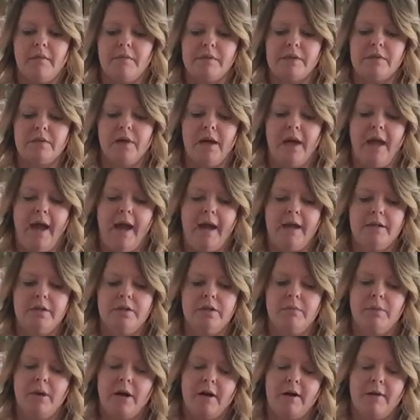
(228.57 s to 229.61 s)
so I had
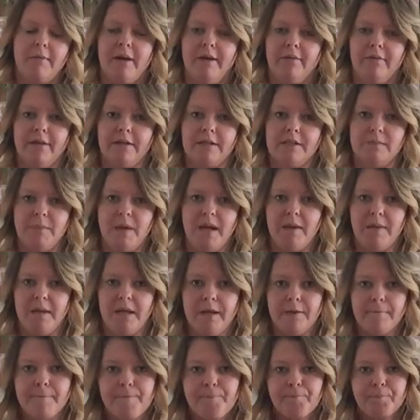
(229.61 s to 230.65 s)
to borrow my friend's
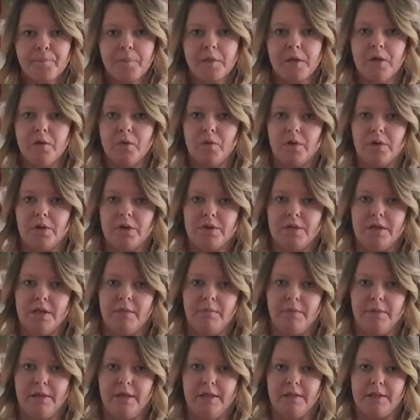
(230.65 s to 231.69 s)
baby in order to
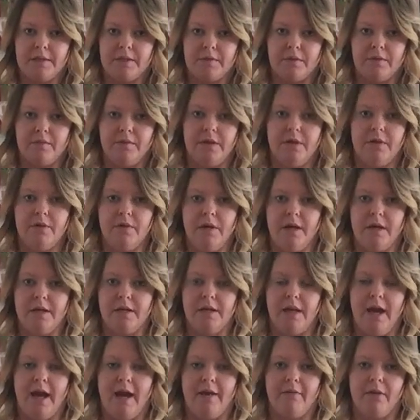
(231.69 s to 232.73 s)
complete this review and
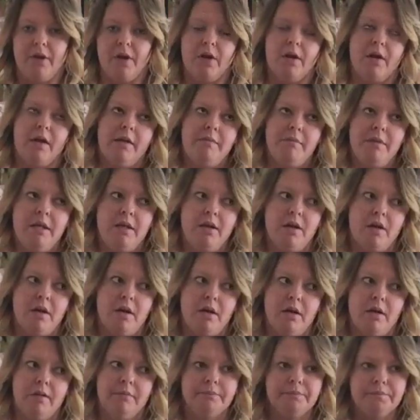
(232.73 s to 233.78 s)
have her give me
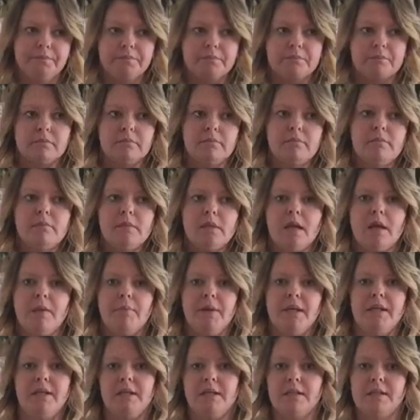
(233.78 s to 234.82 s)
her
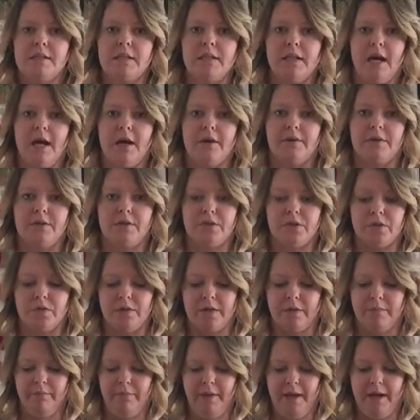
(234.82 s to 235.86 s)
opinions on how the two
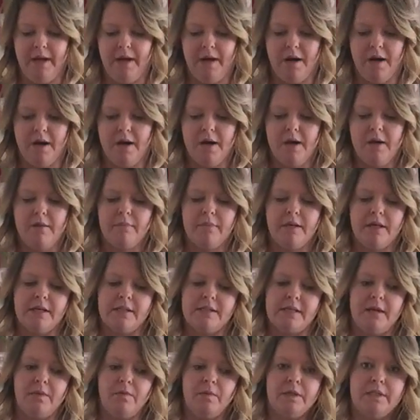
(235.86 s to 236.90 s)
compare, because
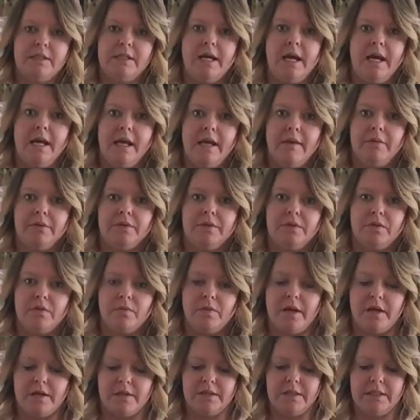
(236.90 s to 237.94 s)
I was not able to
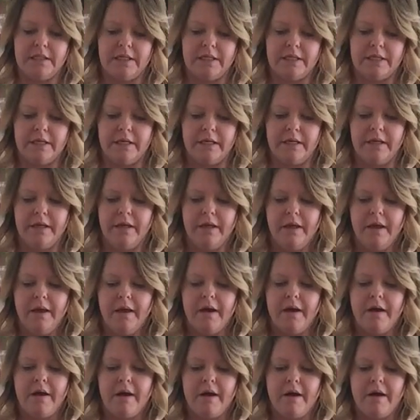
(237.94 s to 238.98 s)
wear D in it.
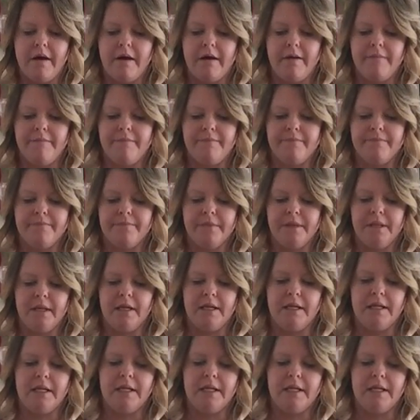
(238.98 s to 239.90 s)
And